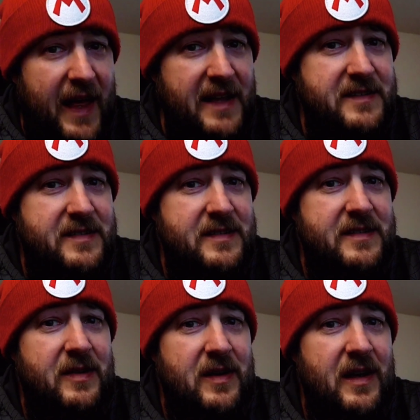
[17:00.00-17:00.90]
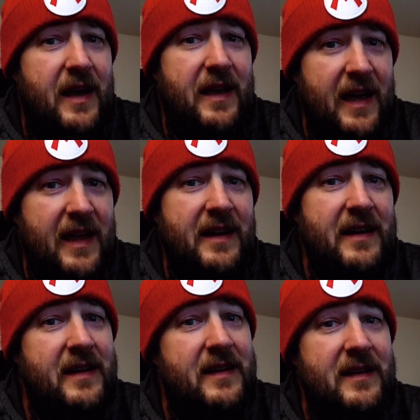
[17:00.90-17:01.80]
That's,
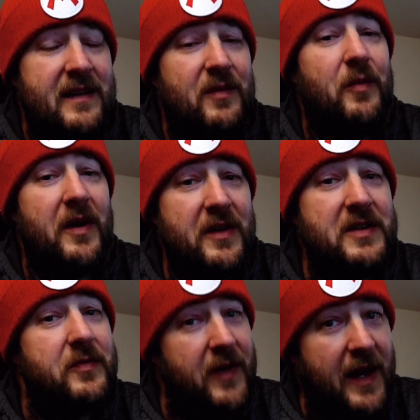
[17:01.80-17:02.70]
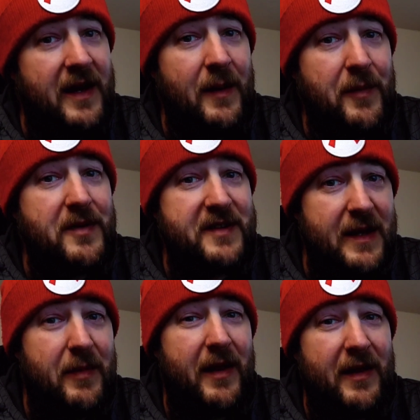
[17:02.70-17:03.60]
again, one of those fake numbers
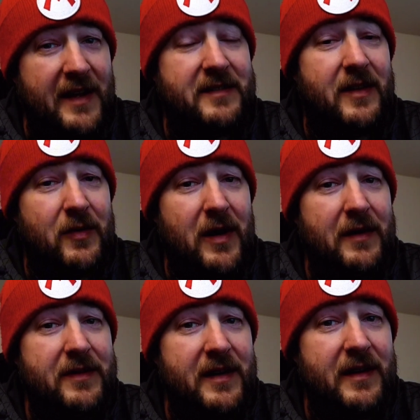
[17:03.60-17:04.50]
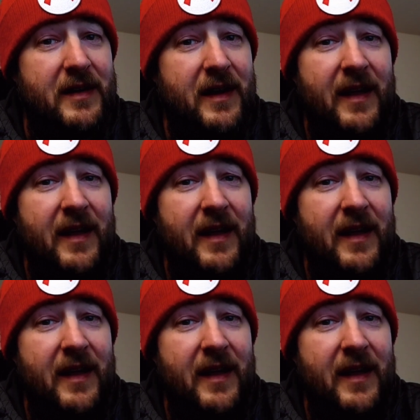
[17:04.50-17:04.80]
eBay likes to throw out there.